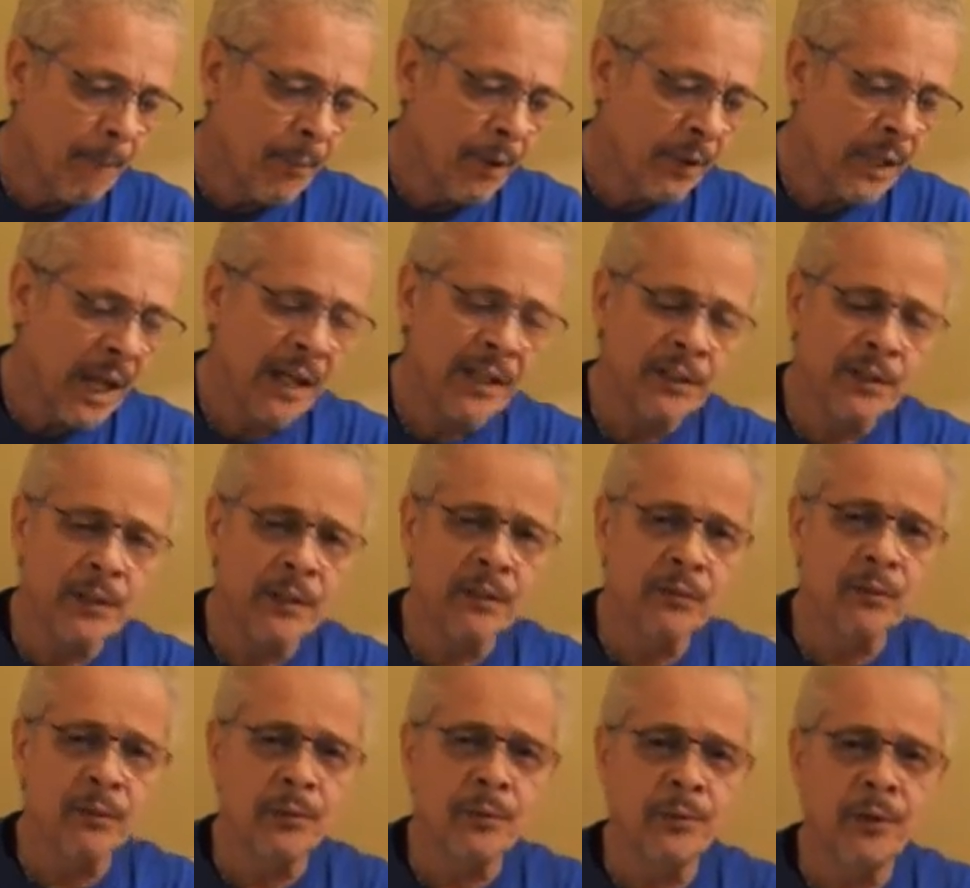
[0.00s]
lot of
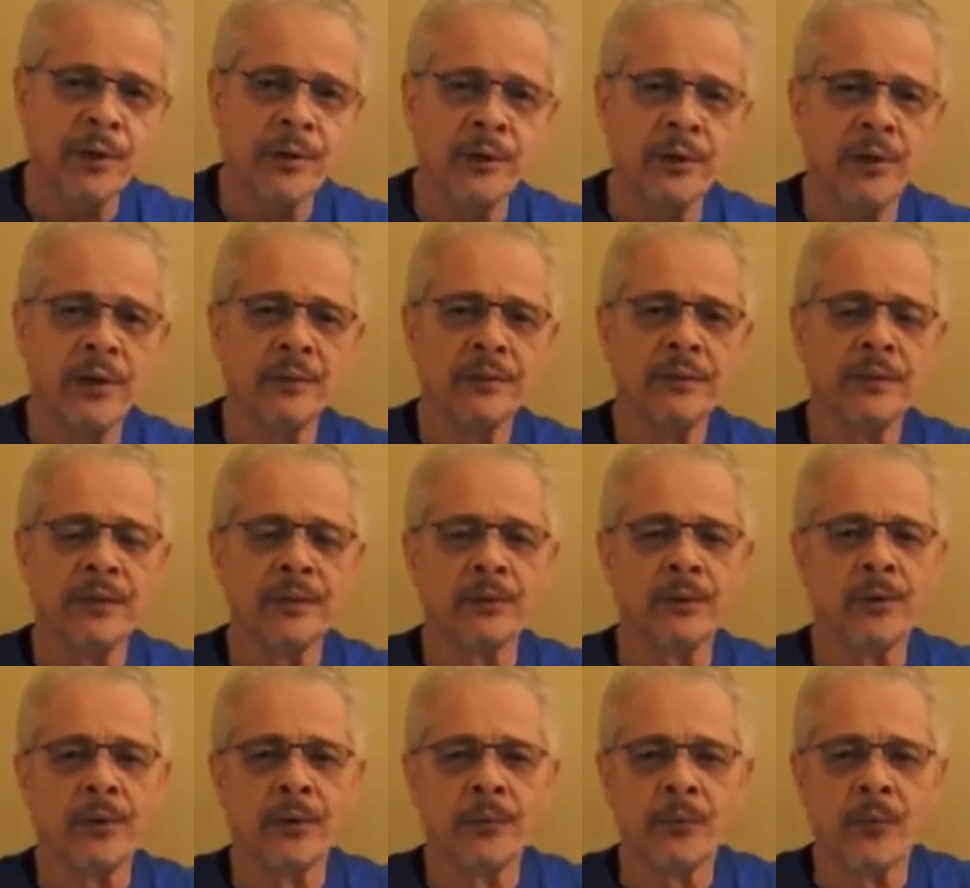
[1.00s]
things are going on and
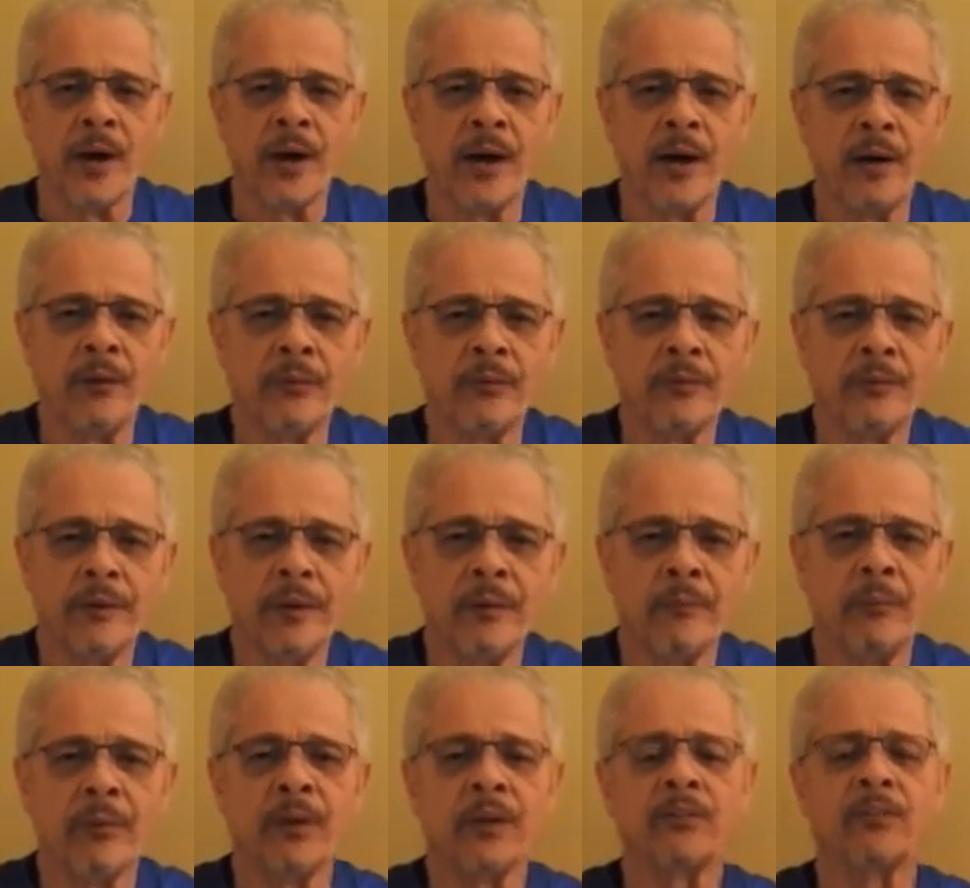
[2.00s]
going around
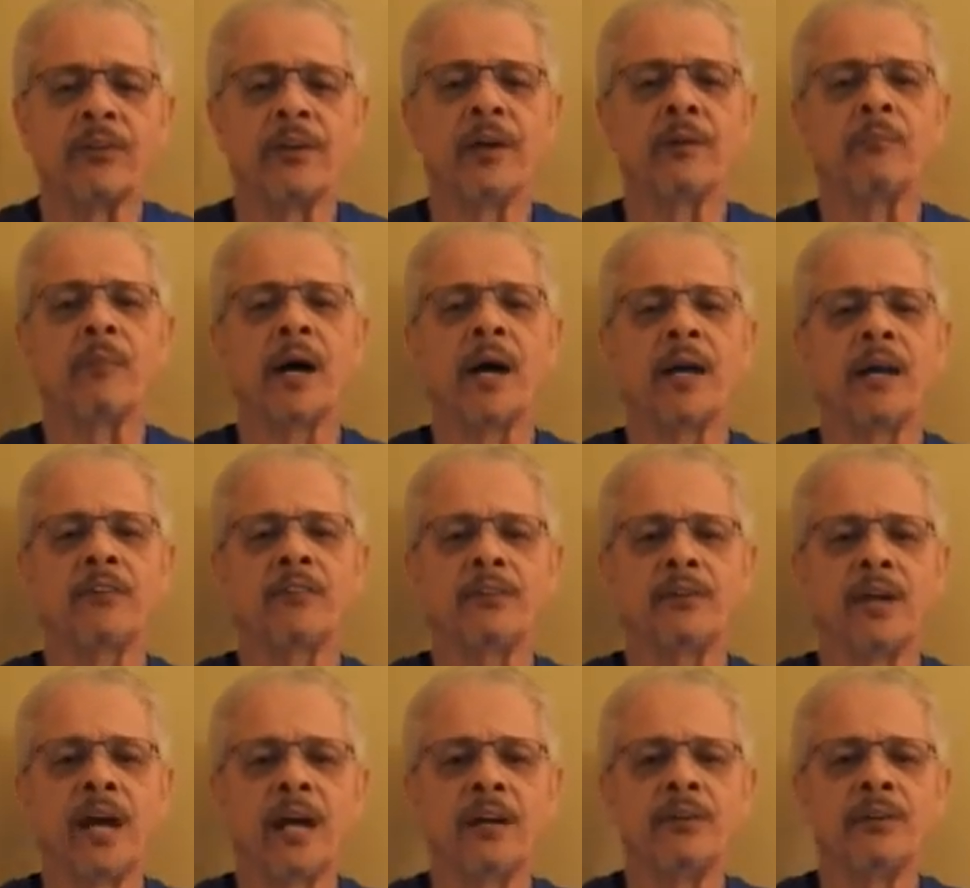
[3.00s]
and being said by
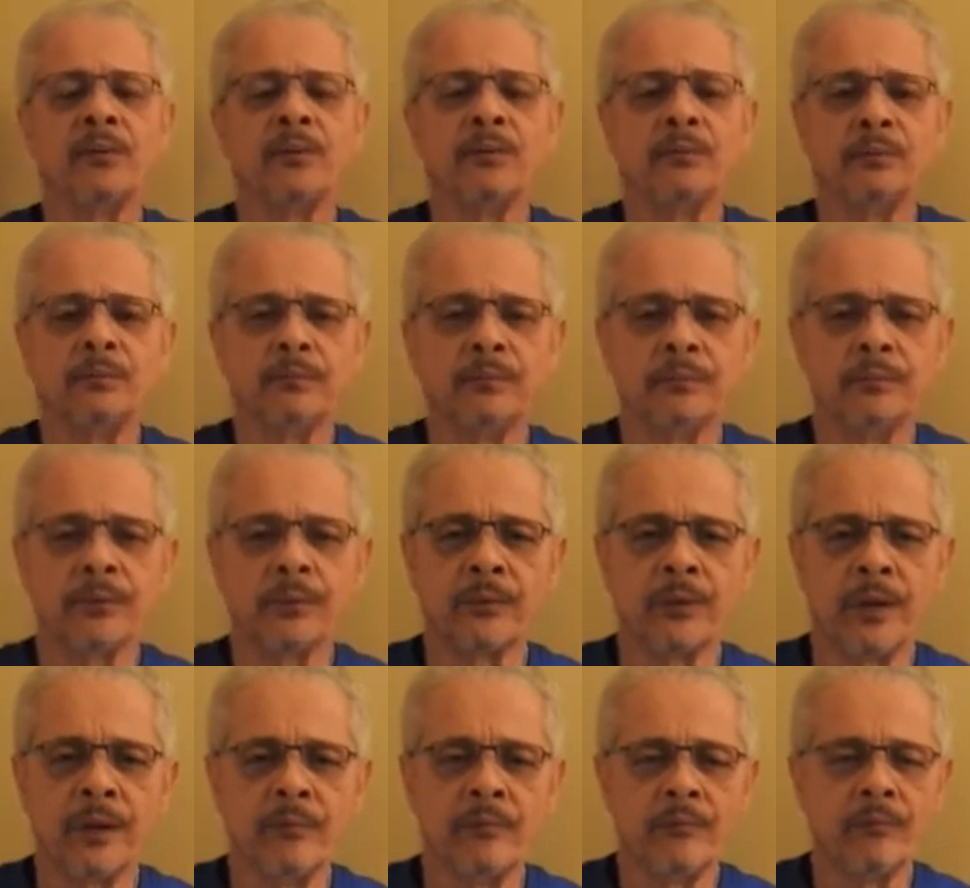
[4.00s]
SEIU,
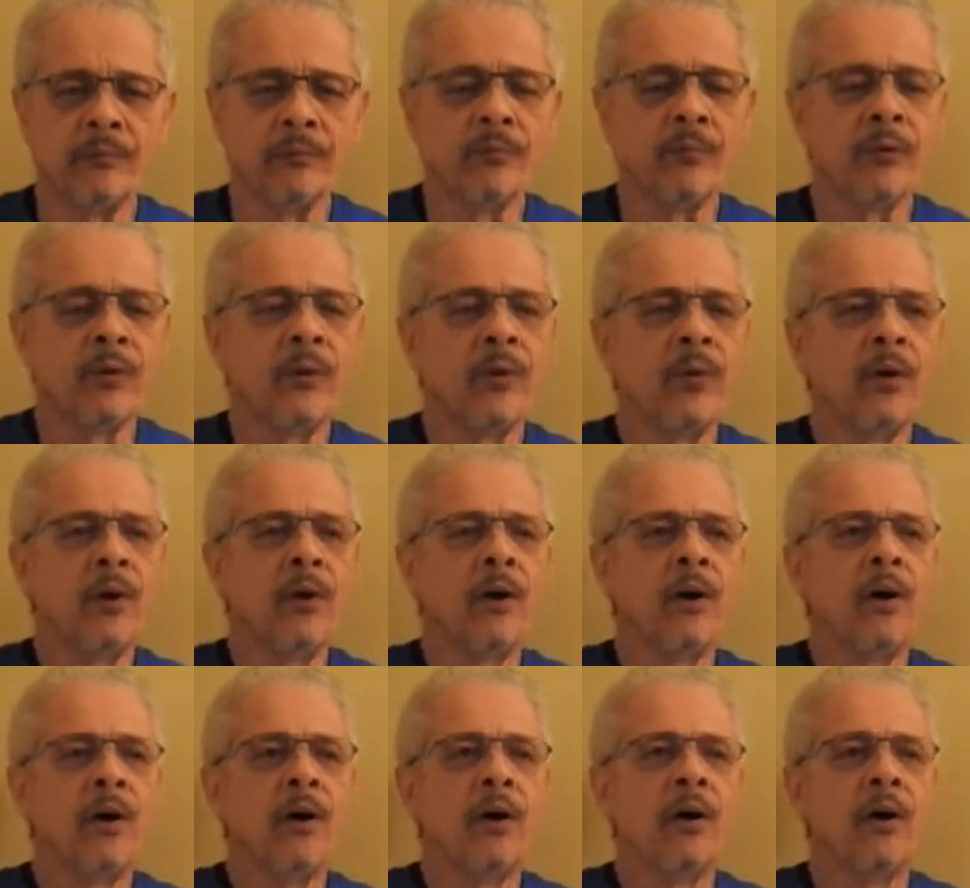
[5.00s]
okay?
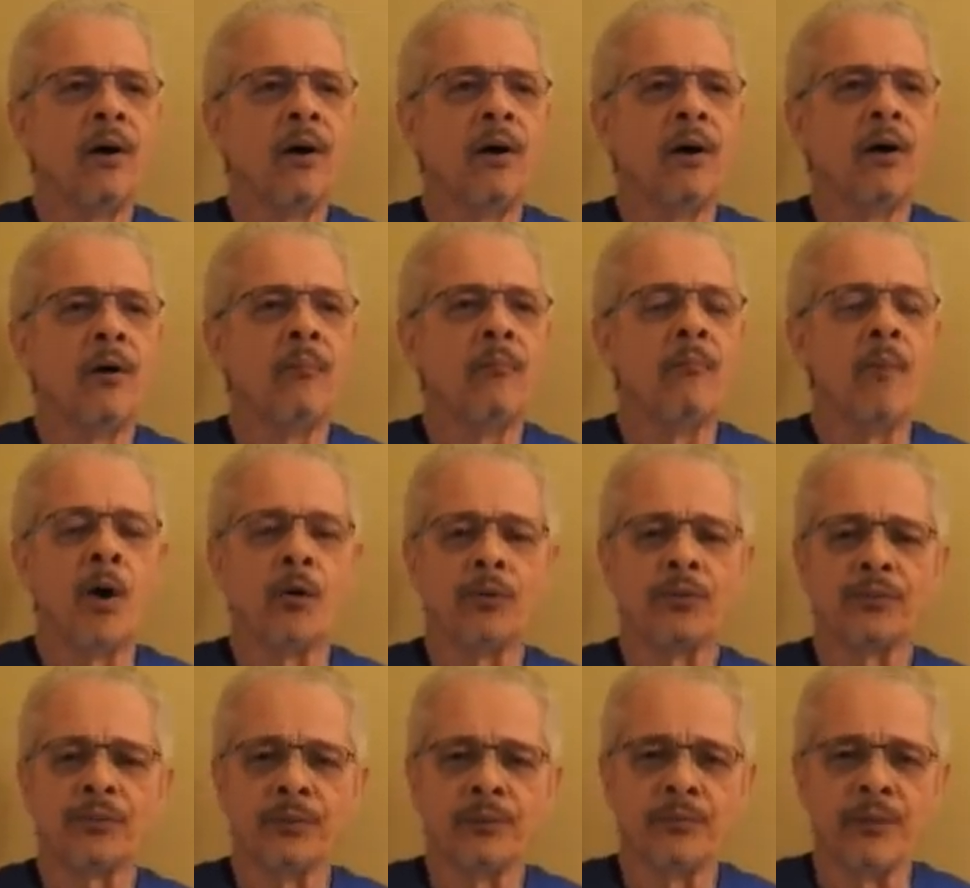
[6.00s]

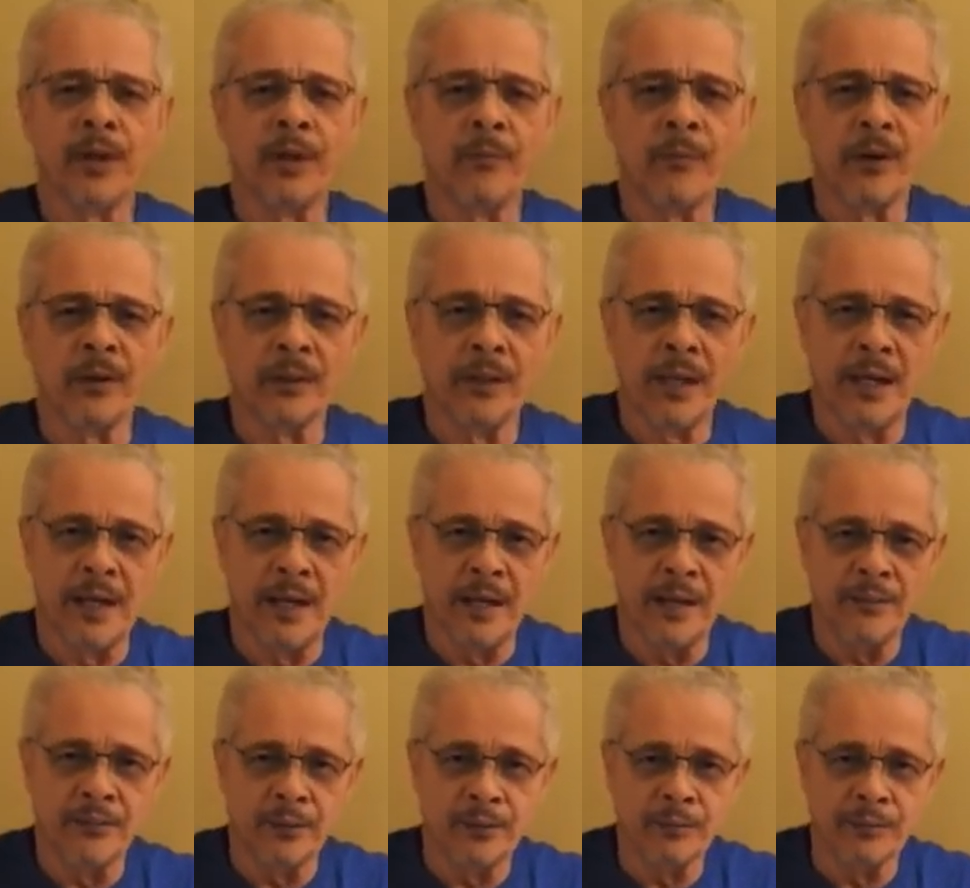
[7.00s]
Most of them are
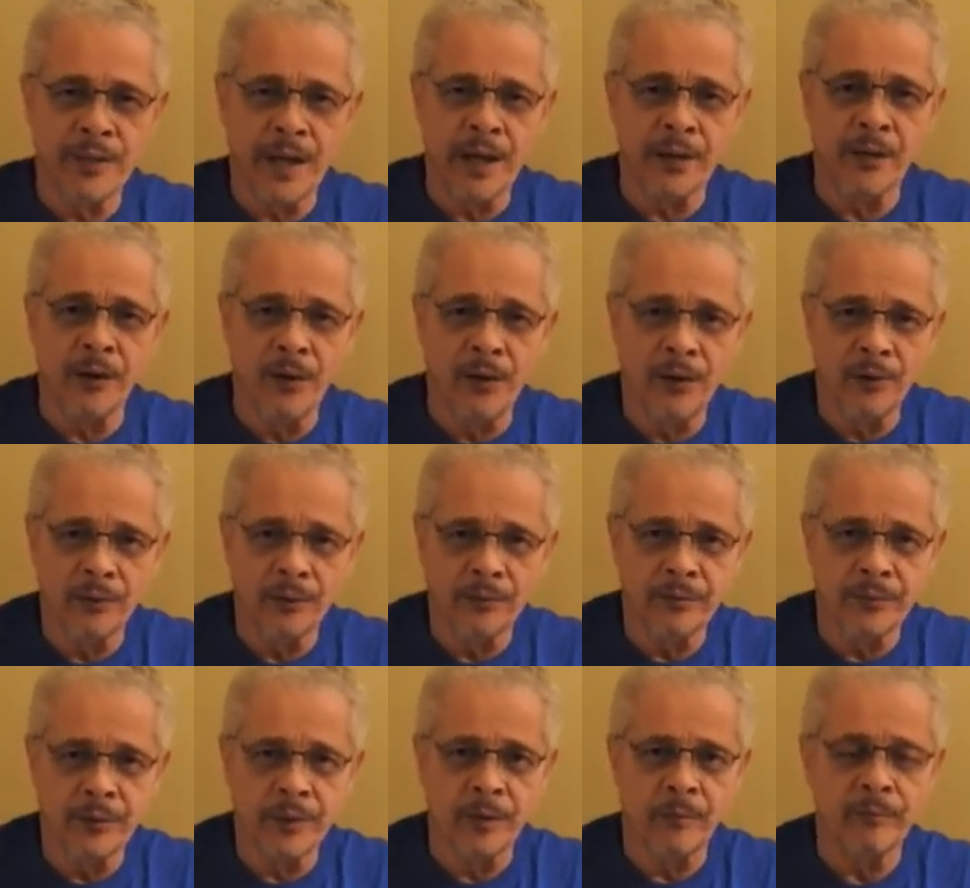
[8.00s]
lies, if not all
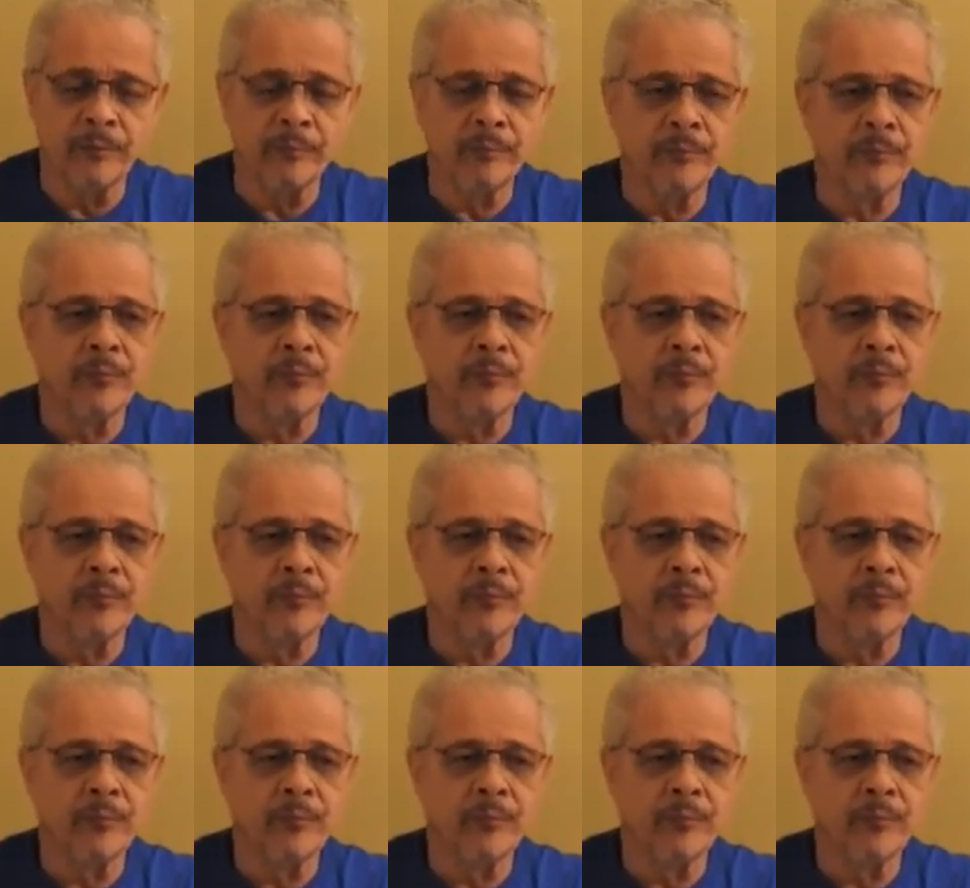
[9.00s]
of them.